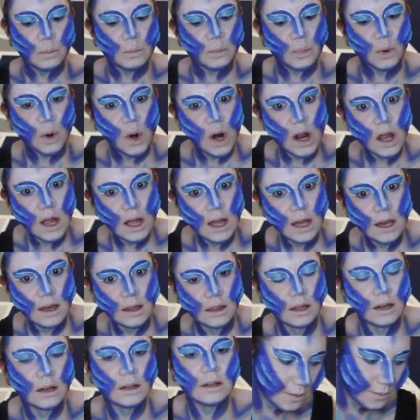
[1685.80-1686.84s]
Breathe.
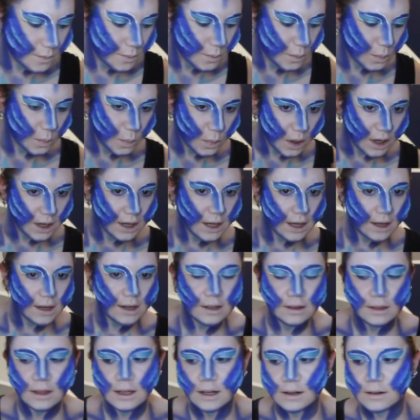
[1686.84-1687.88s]
We're
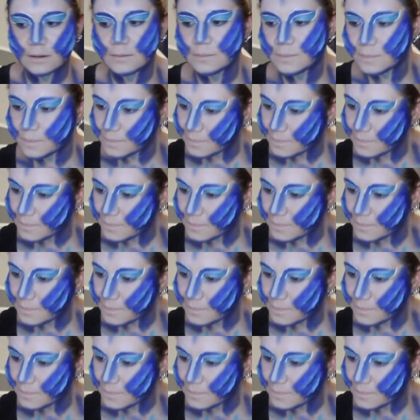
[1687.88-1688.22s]
getting there.